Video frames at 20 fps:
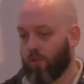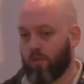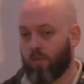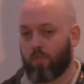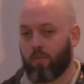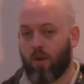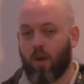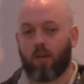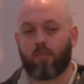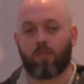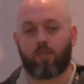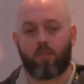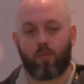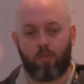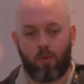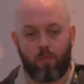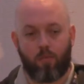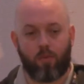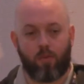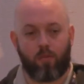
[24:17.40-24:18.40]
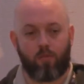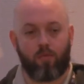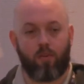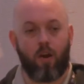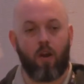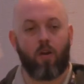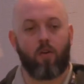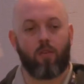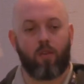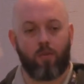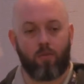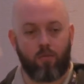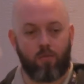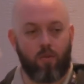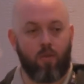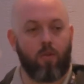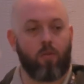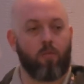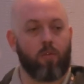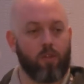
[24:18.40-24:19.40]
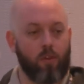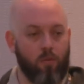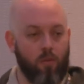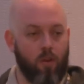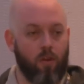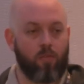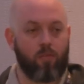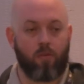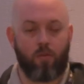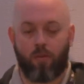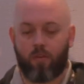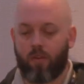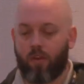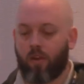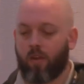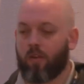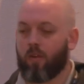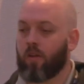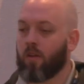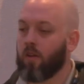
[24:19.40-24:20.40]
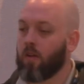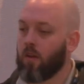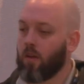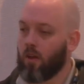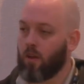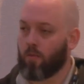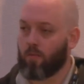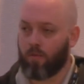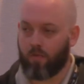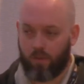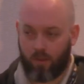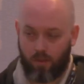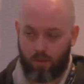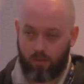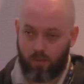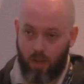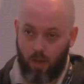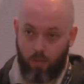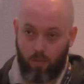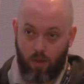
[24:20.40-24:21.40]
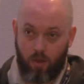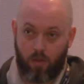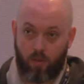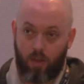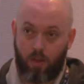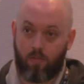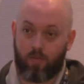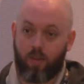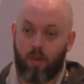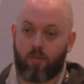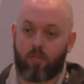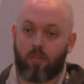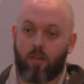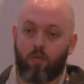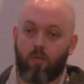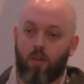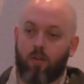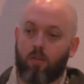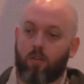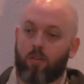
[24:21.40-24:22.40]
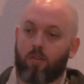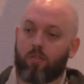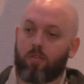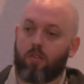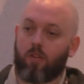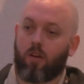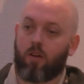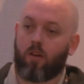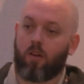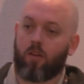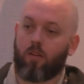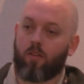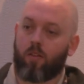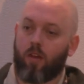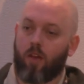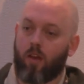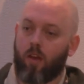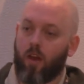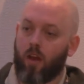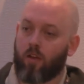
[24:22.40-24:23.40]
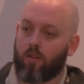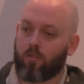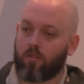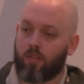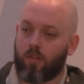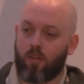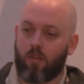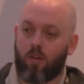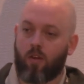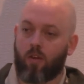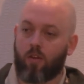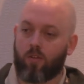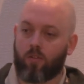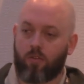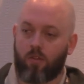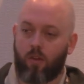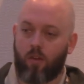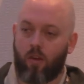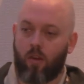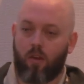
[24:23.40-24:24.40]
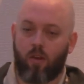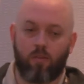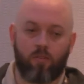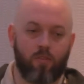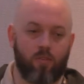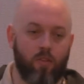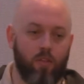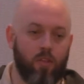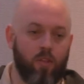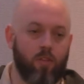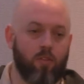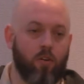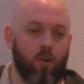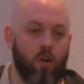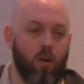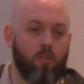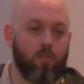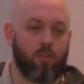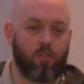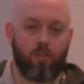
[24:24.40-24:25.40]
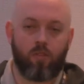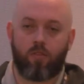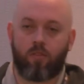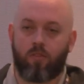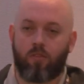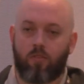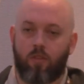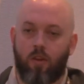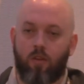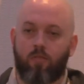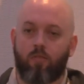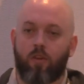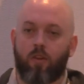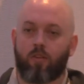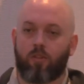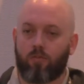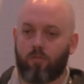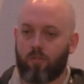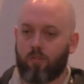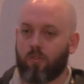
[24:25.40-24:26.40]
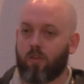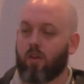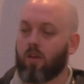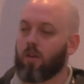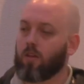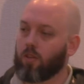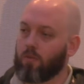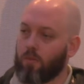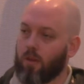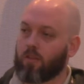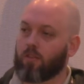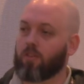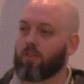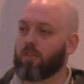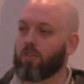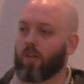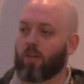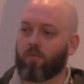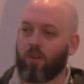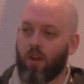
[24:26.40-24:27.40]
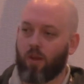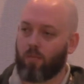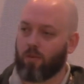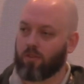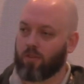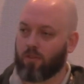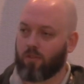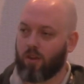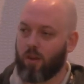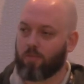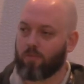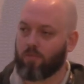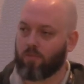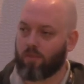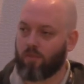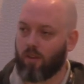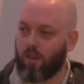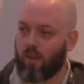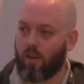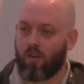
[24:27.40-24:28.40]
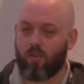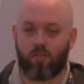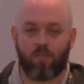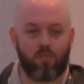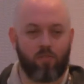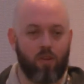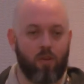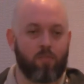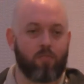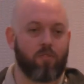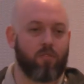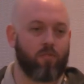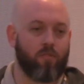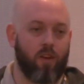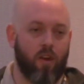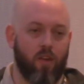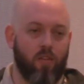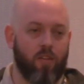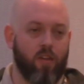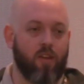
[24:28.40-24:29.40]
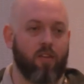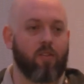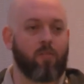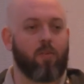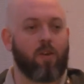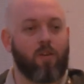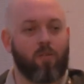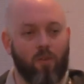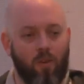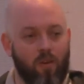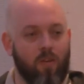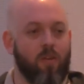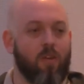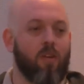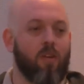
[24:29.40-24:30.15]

of a process that people can follow and then throw in what they want to throw in there. You know, perfect example I can think of yesterday when I look was the uh, that IoT R, uh, RCE talk, the Disney stuff, right? She was she mentioned she like ran a bunch of greps, you know scripts to find things. I'm like, well,